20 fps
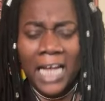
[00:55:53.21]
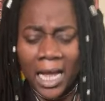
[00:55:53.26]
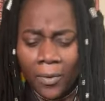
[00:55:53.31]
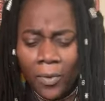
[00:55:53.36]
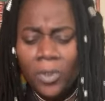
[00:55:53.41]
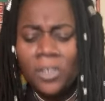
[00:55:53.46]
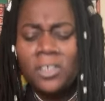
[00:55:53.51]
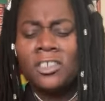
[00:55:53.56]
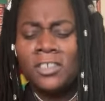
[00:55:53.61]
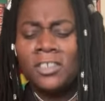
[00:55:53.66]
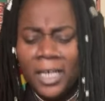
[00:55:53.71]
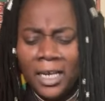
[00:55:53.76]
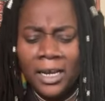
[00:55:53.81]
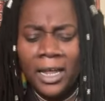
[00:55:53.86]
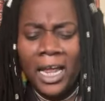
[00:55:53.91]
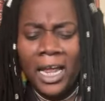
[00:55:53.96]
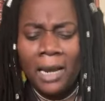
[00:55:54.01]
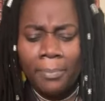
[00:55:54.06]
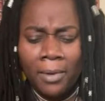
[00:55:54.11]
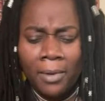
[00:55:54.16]
I will still
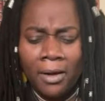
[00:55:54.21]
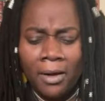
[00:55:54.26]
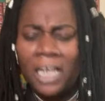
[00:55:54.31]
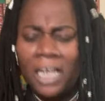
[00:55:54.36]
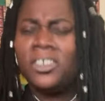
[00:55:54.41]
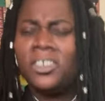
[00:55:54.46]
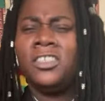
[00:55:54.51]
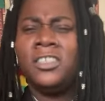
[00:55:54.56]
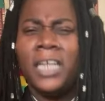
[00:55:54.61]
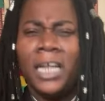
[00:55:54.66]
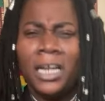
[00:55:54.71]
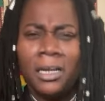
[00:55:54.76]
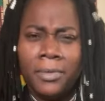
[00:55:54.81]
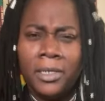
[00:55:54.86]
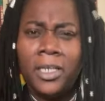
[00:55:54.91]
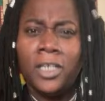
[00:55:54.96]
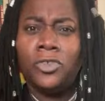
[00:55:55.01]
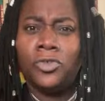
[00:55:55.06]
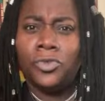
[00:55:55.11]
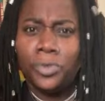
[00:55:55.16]
help her because she tell me
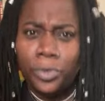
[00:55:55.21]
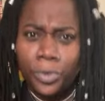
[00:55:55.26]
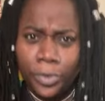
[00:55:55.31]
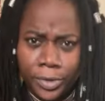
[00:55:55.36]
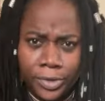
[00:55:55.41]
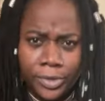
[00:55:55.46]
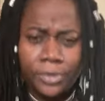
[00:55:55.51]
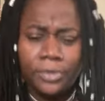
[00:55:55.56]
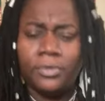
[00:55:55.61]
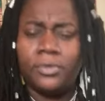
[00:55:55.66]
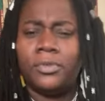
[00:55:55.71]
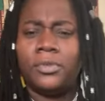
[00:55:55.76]
the truth.